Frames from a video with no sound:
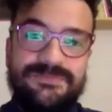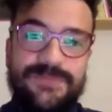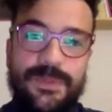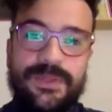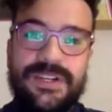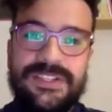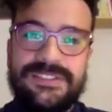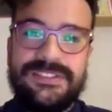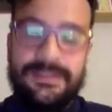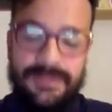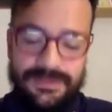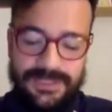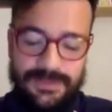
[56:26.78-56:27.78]
who cares
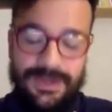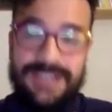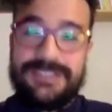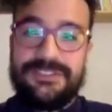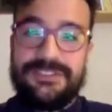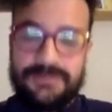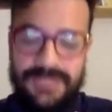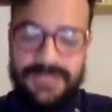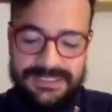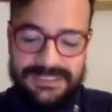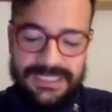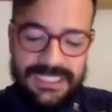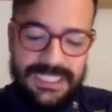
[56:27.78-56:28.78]
about the quality of the
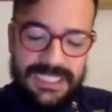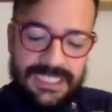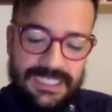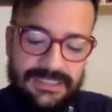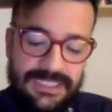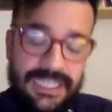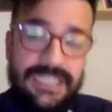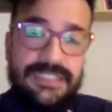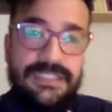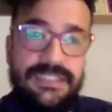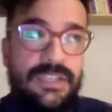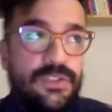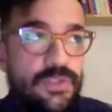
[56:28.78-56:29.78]
bread? Uh, they
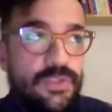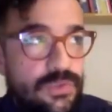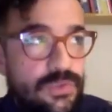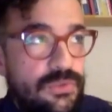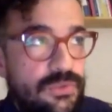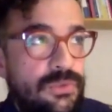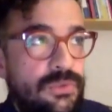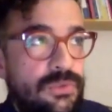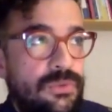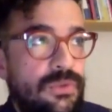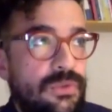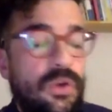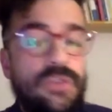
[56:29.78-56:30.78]
they used
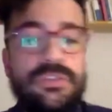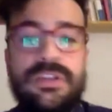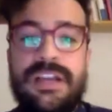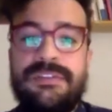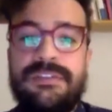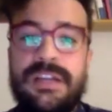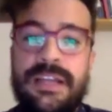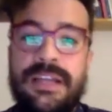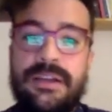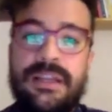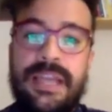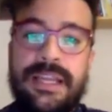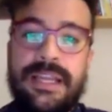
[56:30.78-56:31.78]
to also have a like,
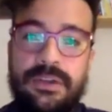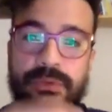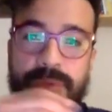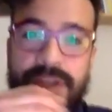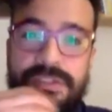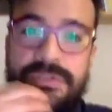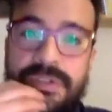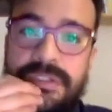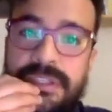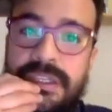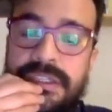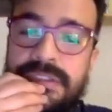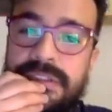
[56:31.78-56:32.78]
like a restaurant in
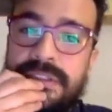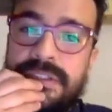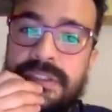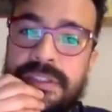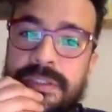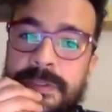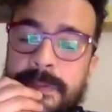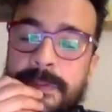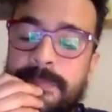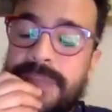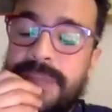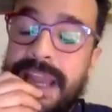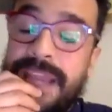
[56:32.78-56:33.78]
the, in the
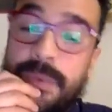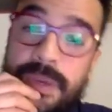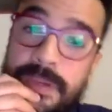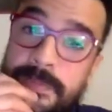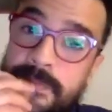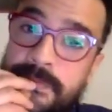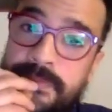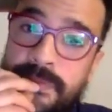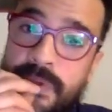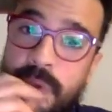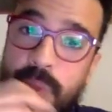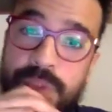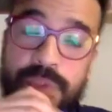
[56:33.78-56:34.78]
highway,
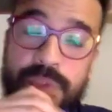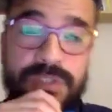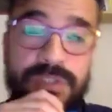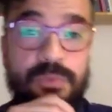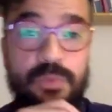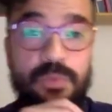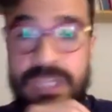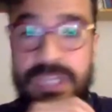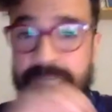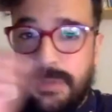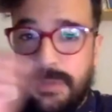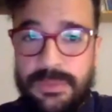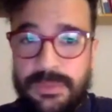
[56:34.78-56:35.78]
which was really
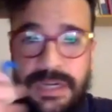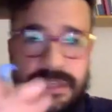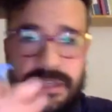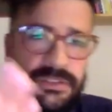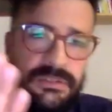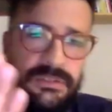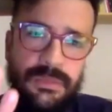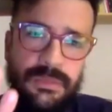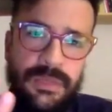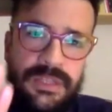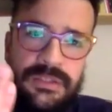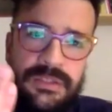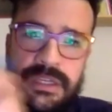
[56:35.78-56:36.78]
popular. Cristobal
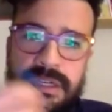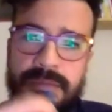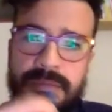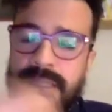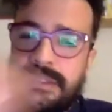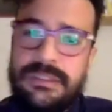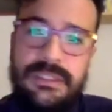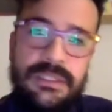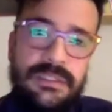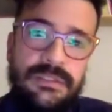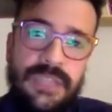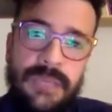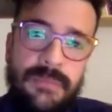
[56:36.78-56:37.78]
went there. My
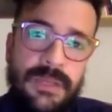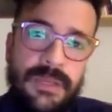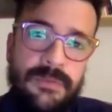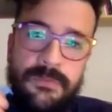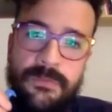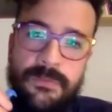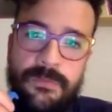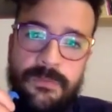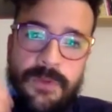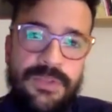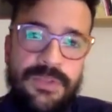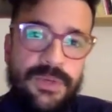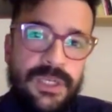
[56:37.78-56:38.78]
yeah my
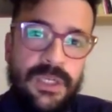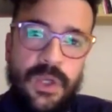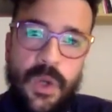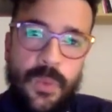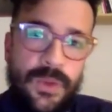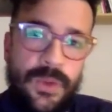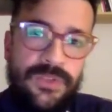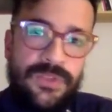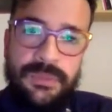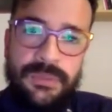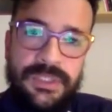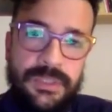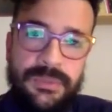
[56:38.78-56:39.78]
father-in-law went there
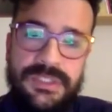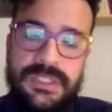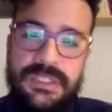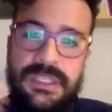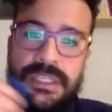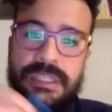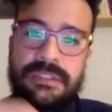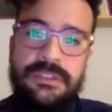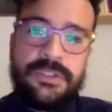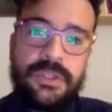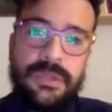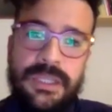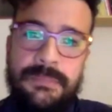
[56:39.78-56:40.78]
when he was a kid. You
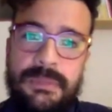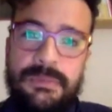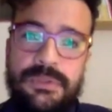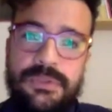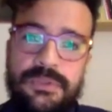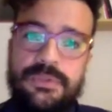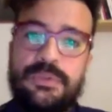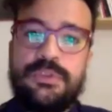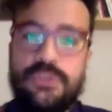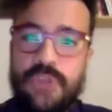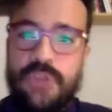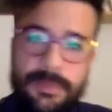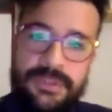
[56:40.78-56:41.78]
know, like people used to
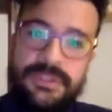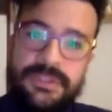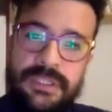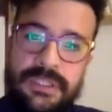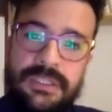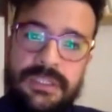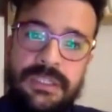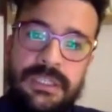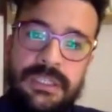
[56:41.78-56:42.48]
stop in the